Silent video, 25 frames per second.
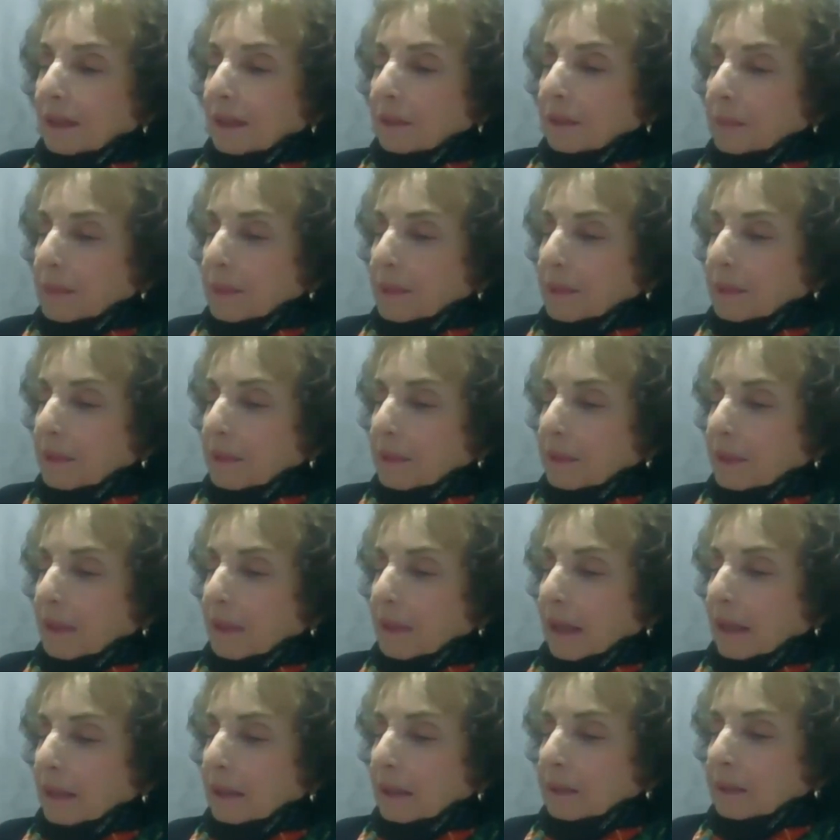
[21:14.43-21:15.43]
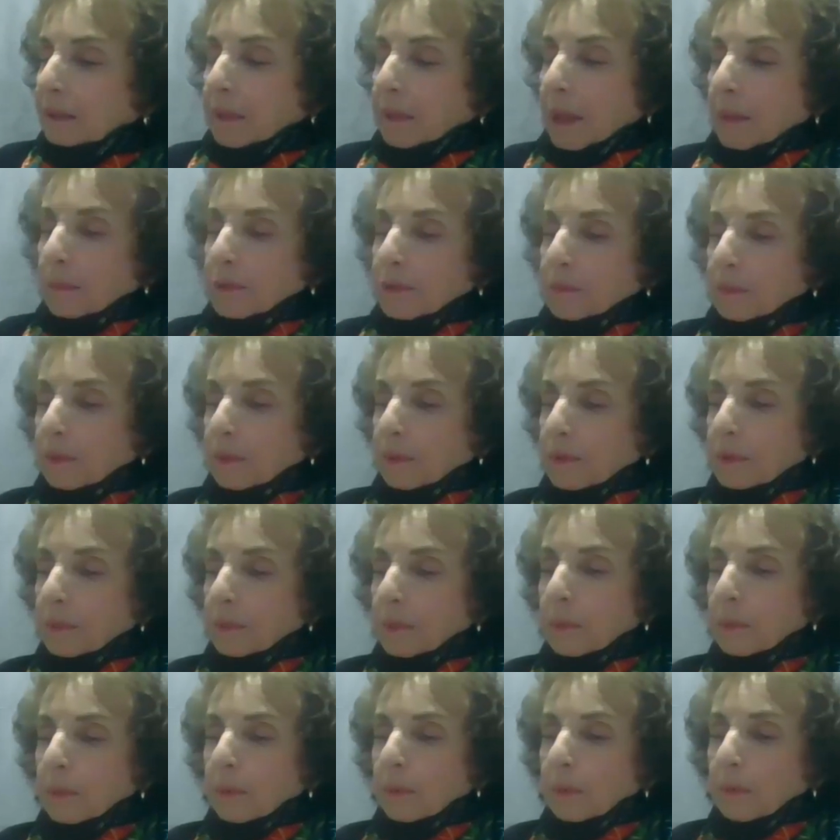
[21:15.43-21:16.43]
it was exactly published because
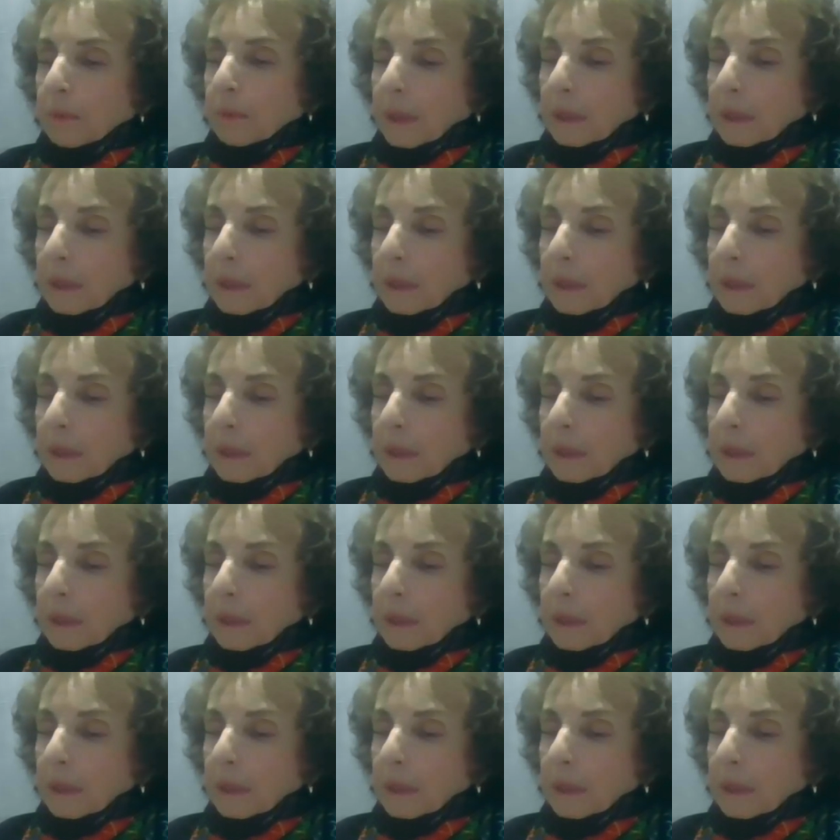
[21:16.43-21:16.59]
we were